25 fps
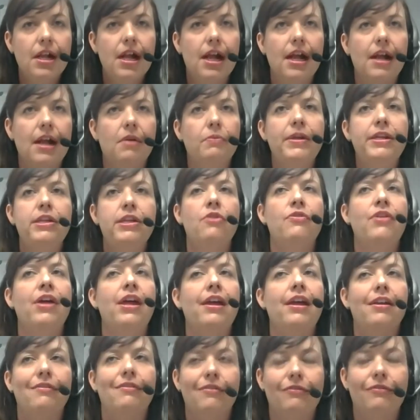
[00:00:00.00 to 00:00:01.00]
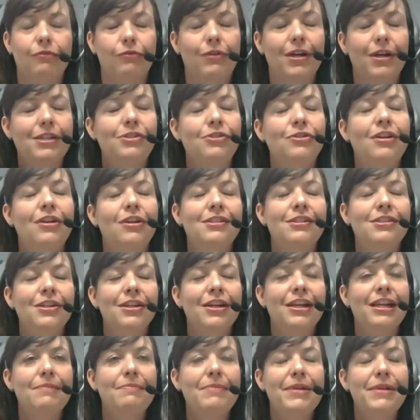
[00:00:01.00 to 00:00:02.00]
We know that if restaurants are
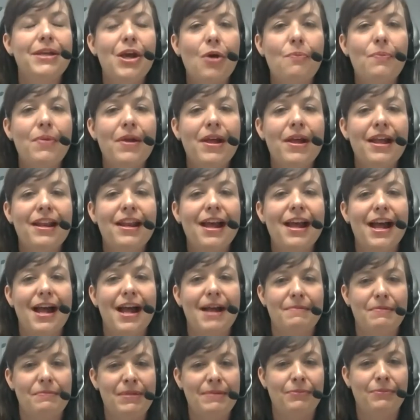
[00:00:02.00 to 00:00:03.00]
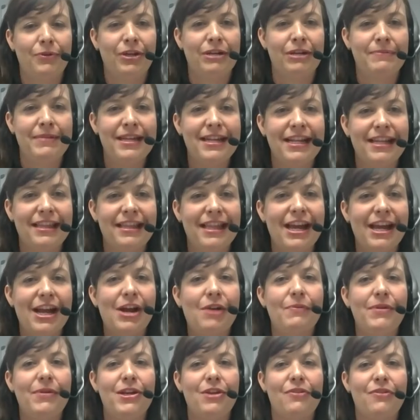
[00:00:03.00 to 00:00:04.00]
going to be open and people are going to be eating there.
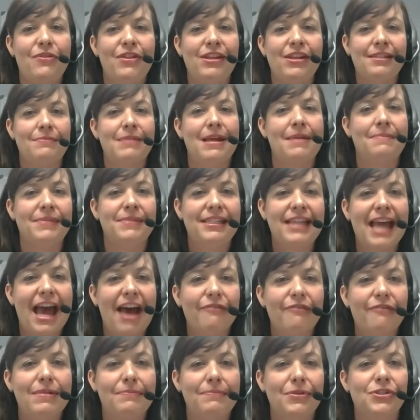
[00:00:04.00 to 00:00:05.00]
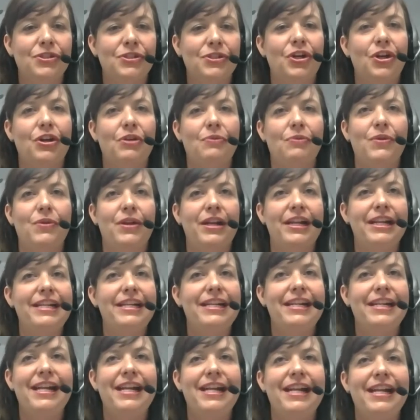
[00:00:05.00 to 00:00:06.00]
We know that sometimes staff members are going to want to
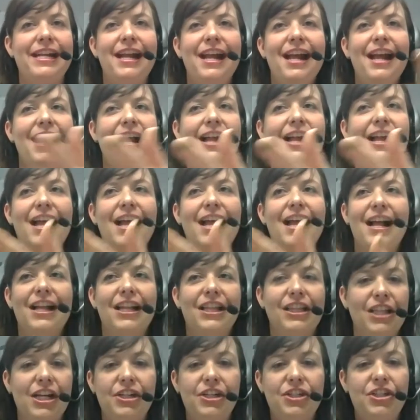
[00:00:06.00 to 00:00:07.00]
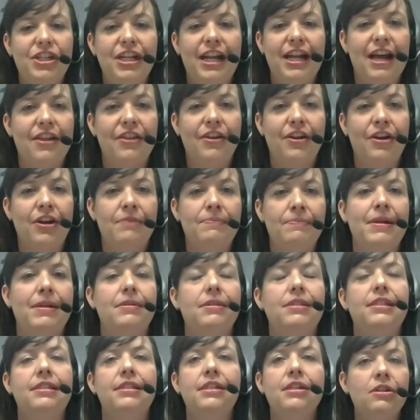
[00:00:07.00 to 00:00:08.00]
eat lunch together, but
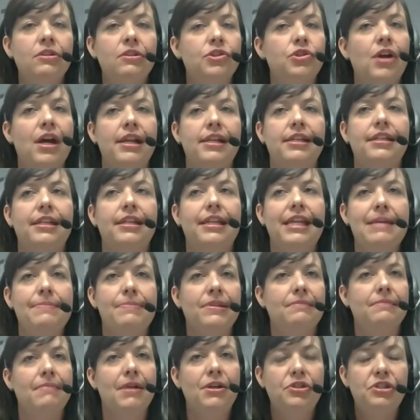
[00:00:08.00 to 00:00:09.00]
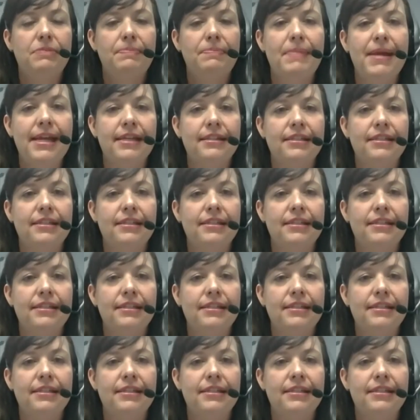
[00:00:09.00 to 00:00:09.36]
still try to keep as much space as